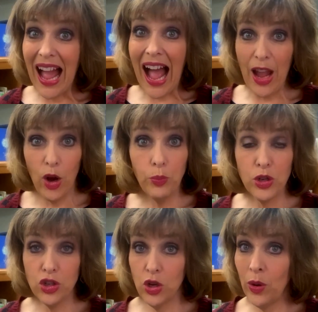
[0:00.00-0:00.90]
I hope
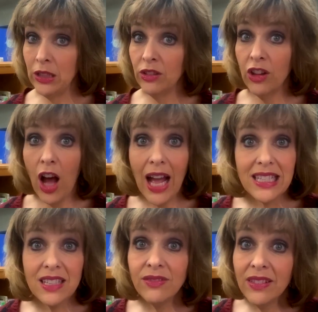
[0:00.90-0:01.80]
you're showing
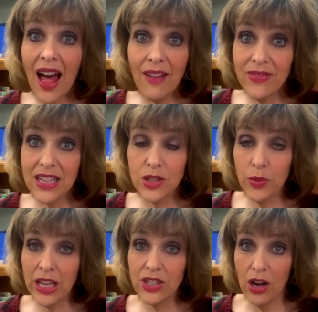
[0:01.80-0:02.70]
lots of love this
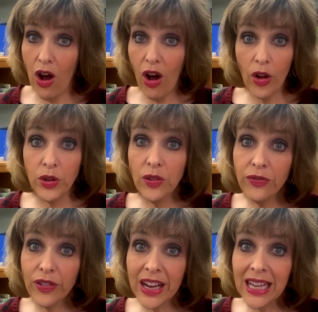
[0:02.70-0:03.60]
week to all your
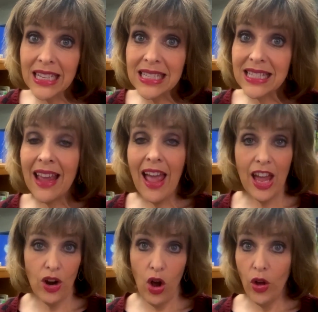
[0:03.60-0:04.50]
friends
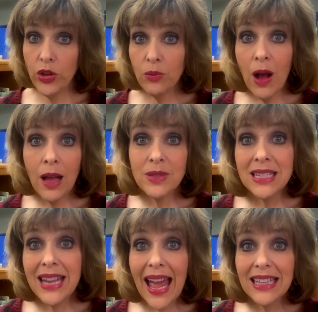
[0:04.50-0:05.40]
and all your moms
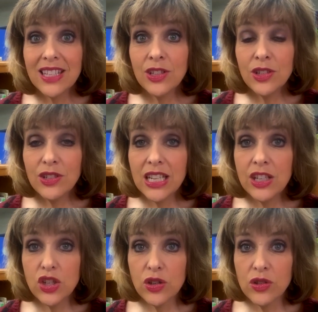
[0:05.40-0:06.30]
and dads and your
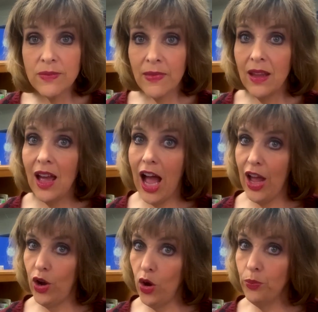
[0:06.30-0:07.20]
teachers. I
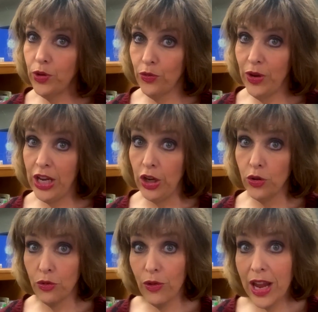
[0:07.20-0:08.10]
hope you're reading
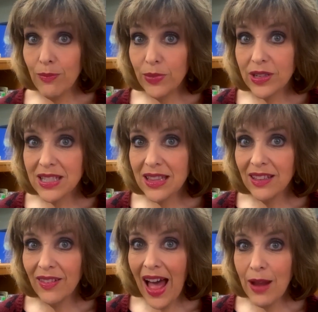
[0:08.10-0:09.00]
great books at the
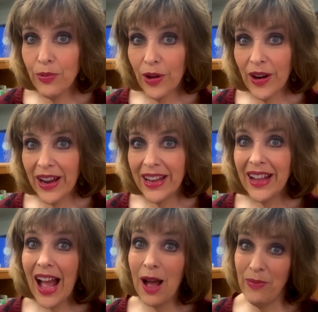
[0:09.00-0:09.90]
library
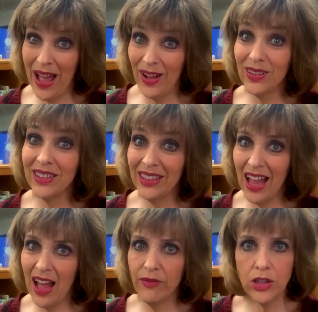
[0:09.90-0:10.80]
about
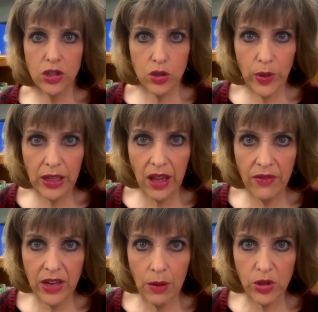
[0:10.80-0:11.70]
love, sweet
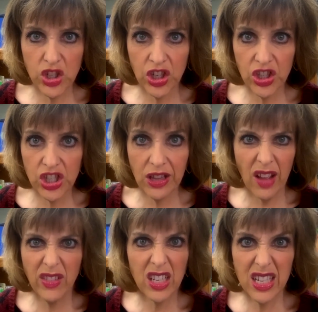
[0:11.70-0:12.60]
love, not mushy-gushy
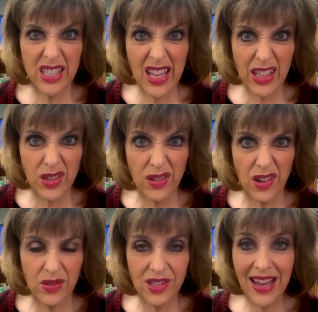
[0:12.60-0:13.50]
love, because that's
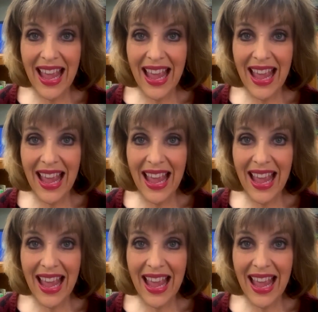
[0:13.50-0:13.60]
gross.